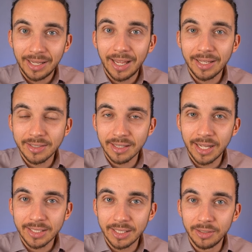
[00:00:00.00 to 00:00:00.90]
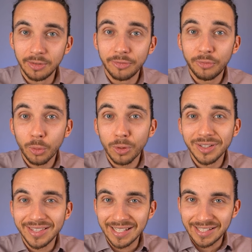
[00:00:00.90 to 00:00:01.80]
and selected for
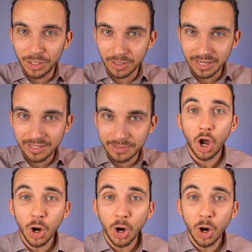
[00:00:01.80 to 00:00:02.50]
these hearing aids.